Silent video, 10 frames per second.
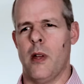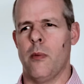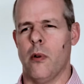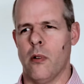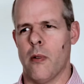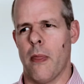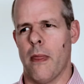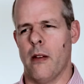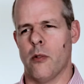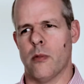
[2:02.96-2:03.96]
people,
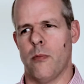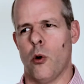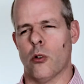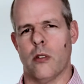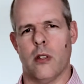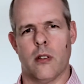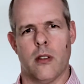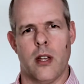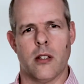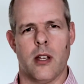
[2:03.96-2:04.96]
it was important that
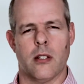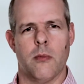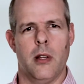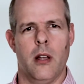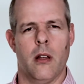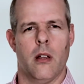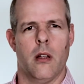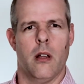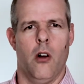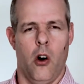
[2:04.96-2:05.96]
things had to be
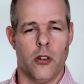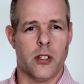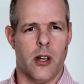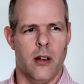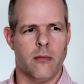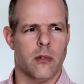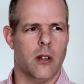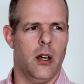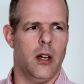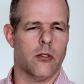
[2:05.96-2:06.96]
on time,
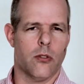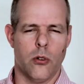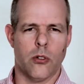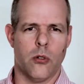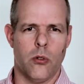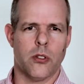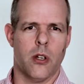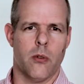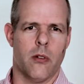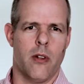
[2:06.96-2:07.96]
and of course
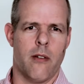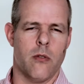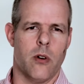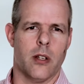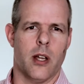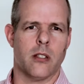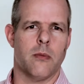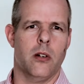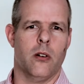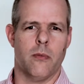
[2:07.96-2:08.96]
also with everyone has to
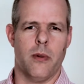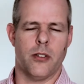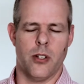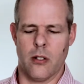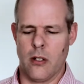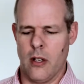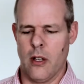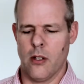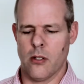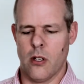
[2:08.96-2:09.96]
be on budget.
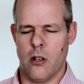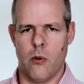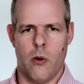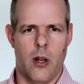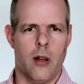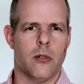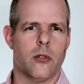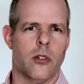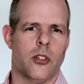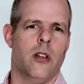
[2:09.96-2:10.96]
So we were able
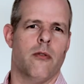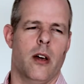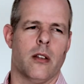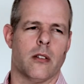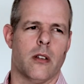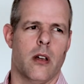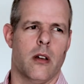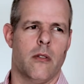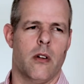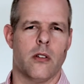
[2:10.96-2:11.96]
to achieve that
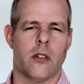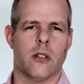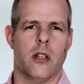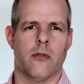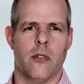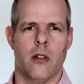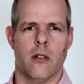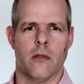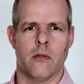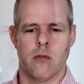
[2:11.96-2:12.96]
very successfully.
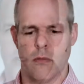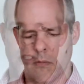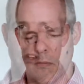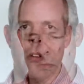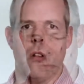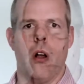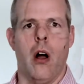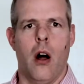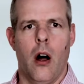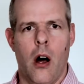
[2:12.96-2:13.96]
So
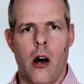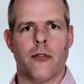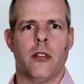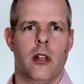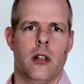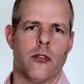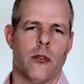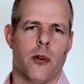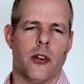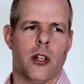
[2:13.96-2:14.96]
after the
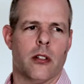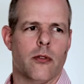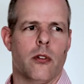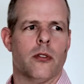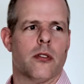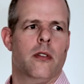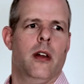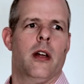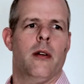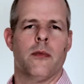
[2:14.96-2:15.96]
initial project, of course,
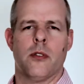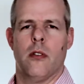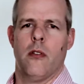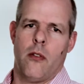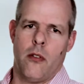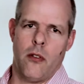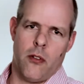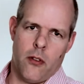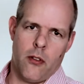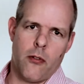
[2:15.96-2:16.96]
there comes
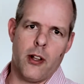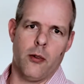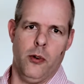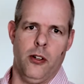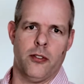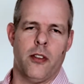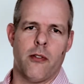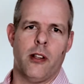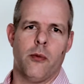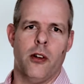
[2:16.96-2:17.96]
the real world, and the
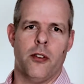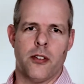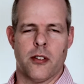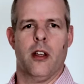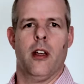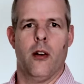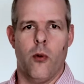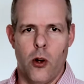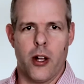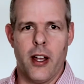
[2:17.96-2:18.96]
real world is
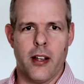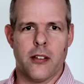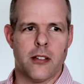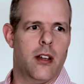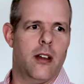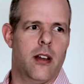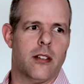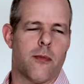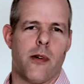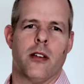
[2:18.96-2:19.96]
working as
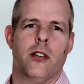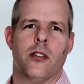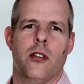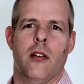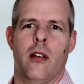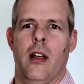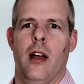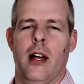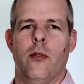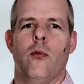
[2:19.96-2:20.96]
a practitioner
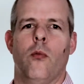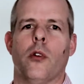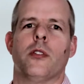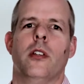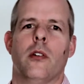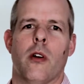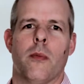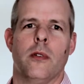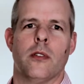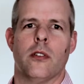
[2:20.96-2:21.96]
and wanting your
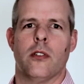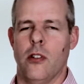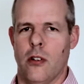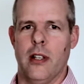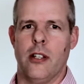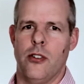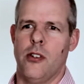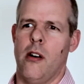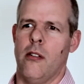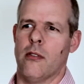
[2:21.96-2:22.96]
equipment to not let you
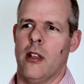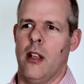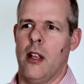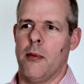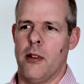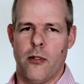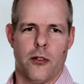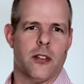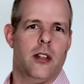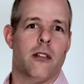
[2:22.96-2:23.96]
down. But of
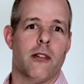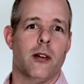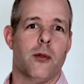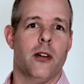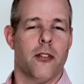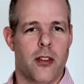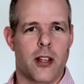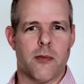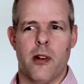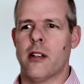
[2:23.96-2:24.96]
course, in the real world,
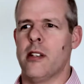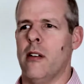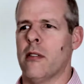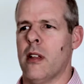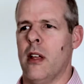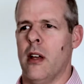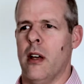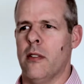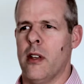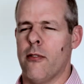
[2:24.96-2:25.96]
things break down,
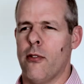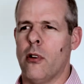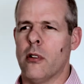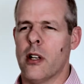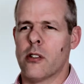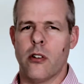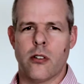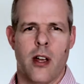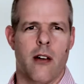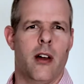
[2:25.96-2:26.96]
and therefore it's good
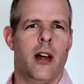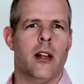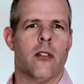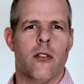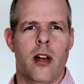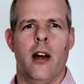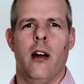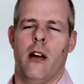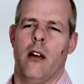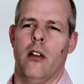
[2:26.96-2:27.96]
to have Hague there,